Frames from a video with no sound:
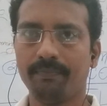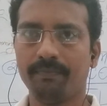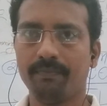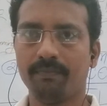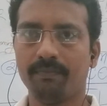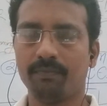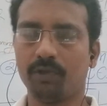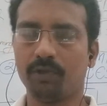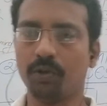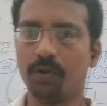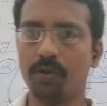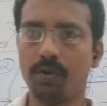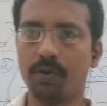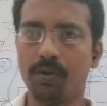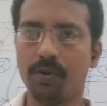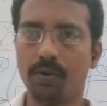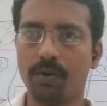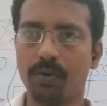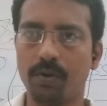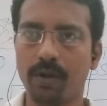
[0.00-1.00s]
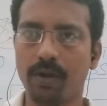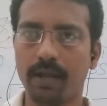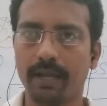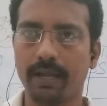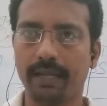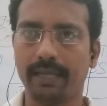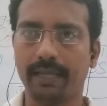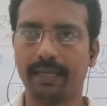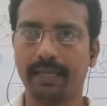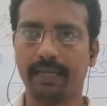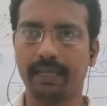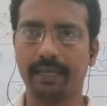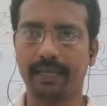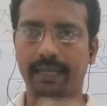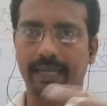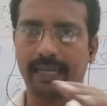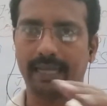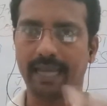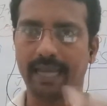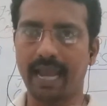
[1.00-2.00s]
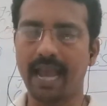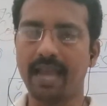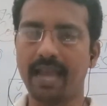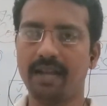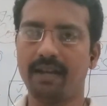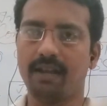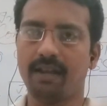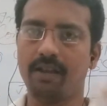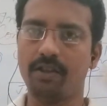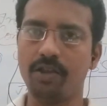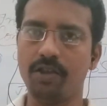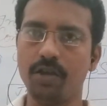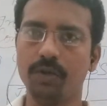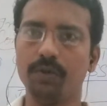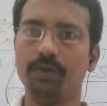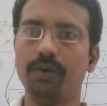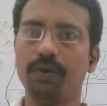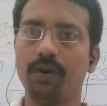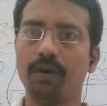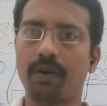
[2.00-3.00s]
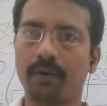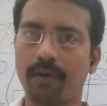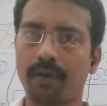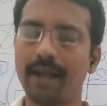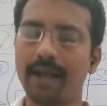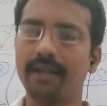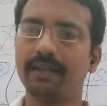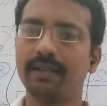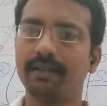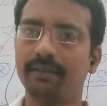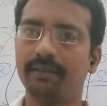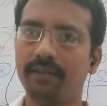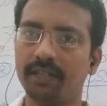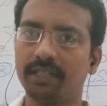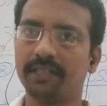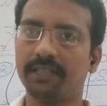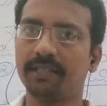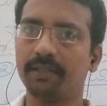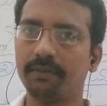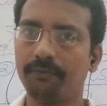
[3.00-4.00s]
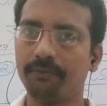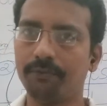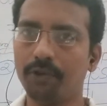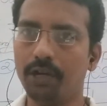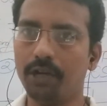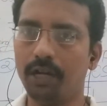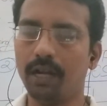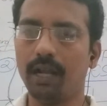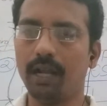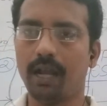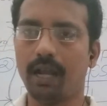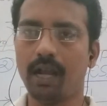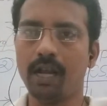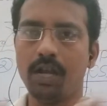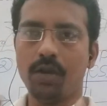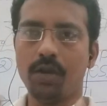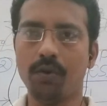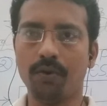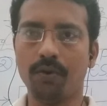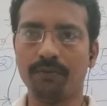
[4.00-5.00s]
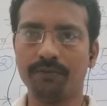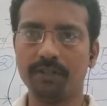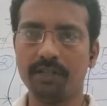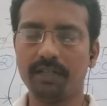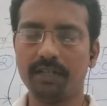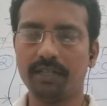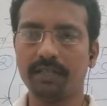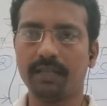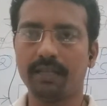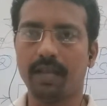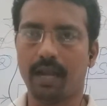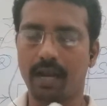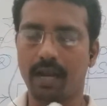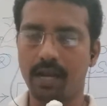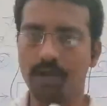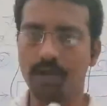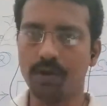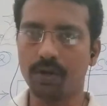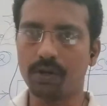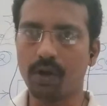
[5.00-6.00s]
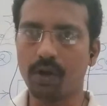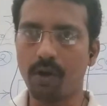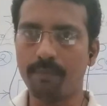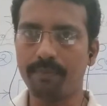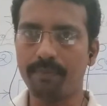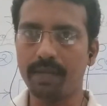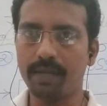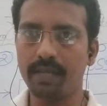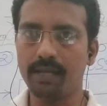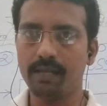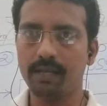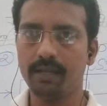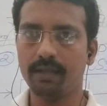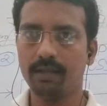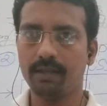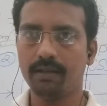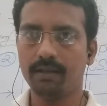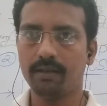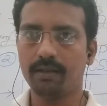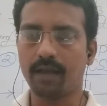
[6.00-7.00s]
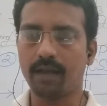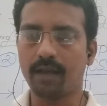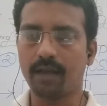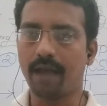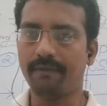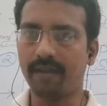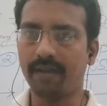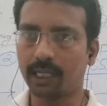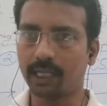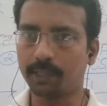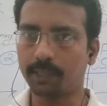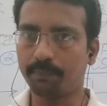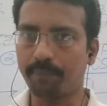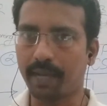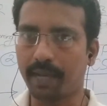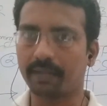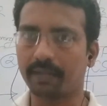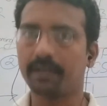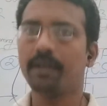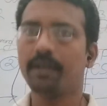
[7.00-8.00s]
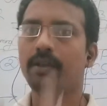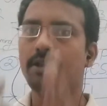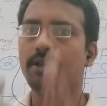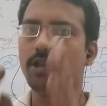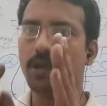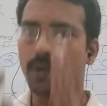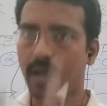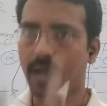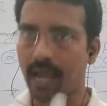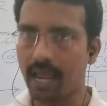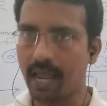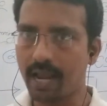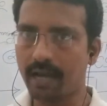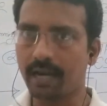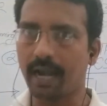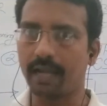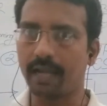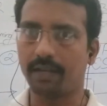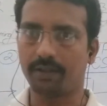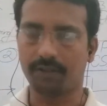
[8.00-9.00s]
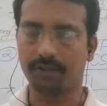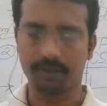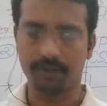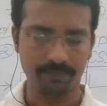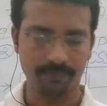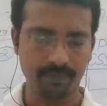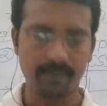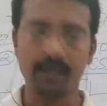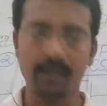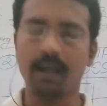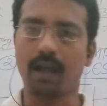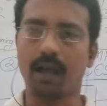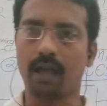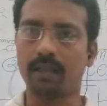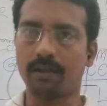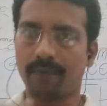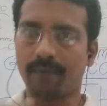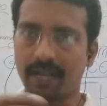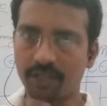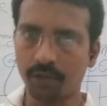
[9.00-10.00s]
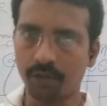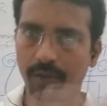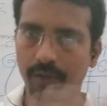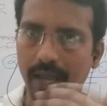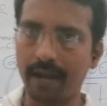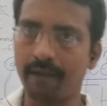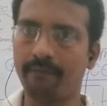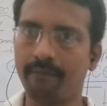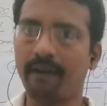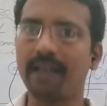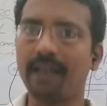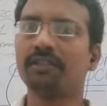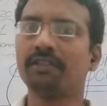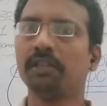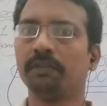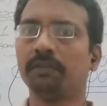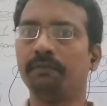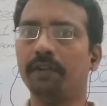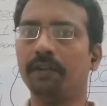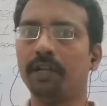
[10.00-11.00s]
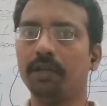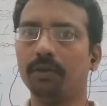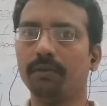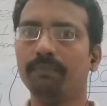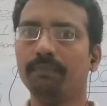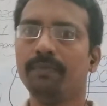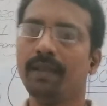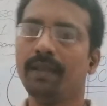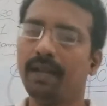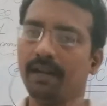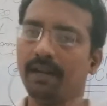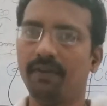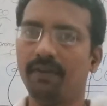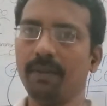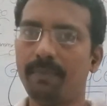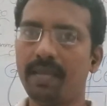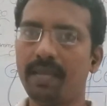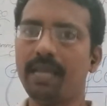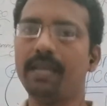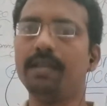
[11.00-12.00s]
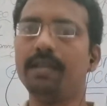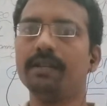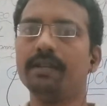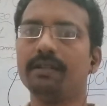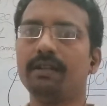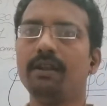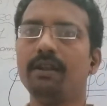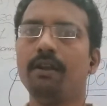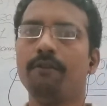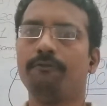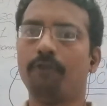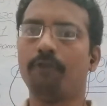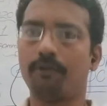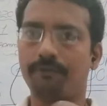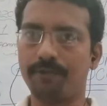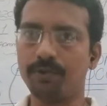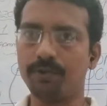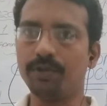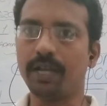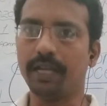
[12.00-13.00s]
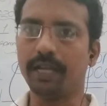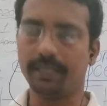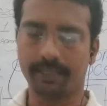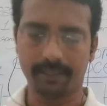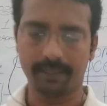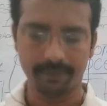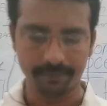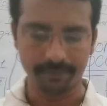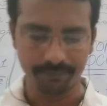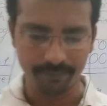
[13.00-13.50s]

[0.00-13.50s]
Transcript: So can you write this full in your words, in your copy? I will expect you can write. Otherwise, you can revise this video. It will be here for few days.